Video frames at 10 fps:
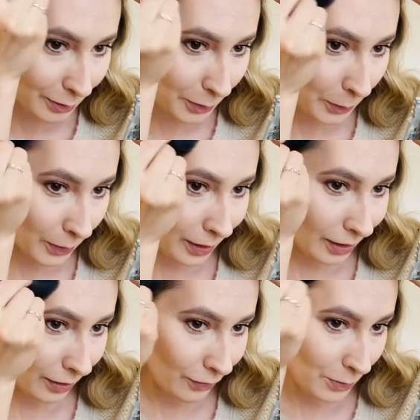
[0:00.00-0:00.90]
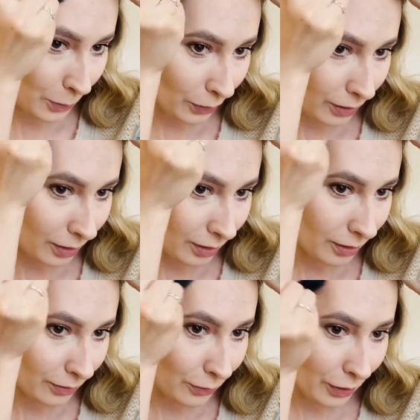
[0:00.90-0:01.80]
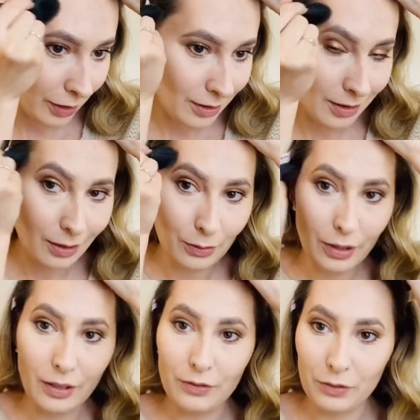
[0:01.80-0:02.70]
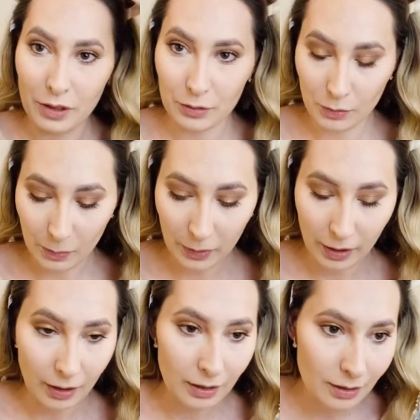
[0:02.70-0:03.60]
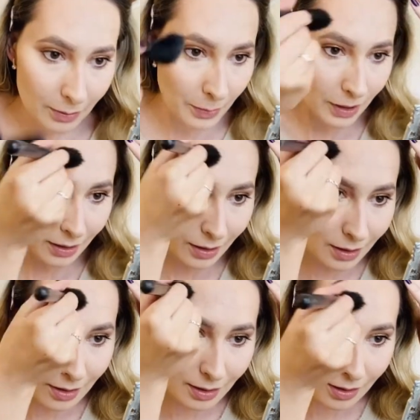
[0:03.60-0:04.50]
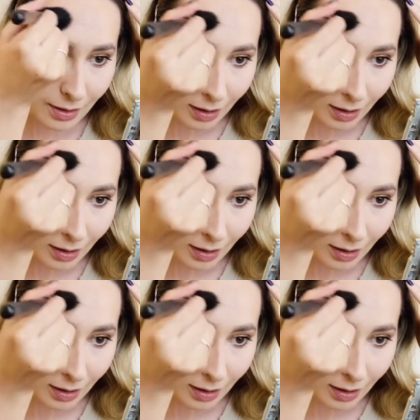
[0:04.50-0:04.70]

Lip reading: People that have smaller foreheads, they don't have really to apply it because,